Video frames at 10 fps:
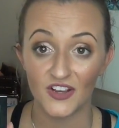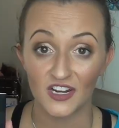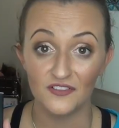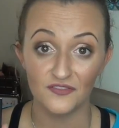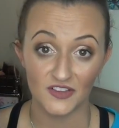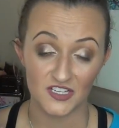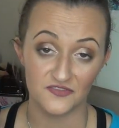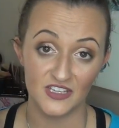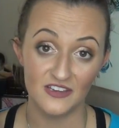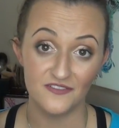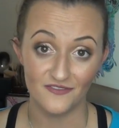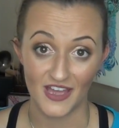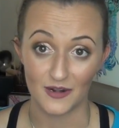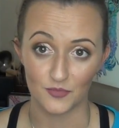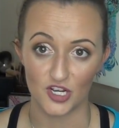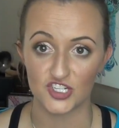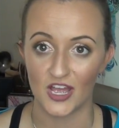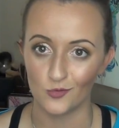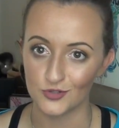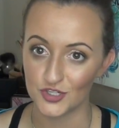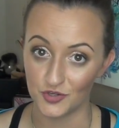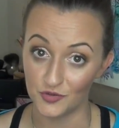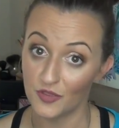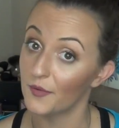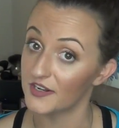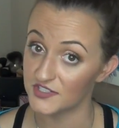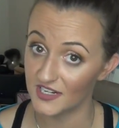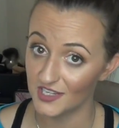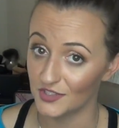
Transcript: very fluffy fan brush. I will show you the brush that I